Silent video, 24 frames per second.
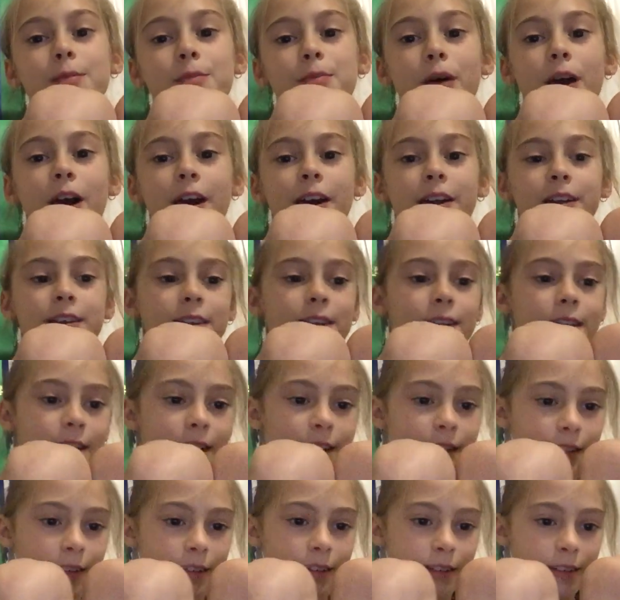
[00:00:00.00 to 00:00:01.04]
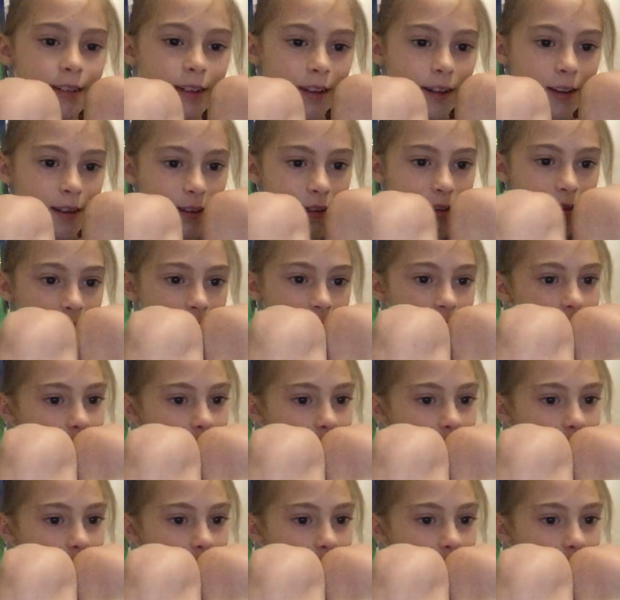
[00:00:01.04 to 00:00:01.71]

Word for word: pike to handstand.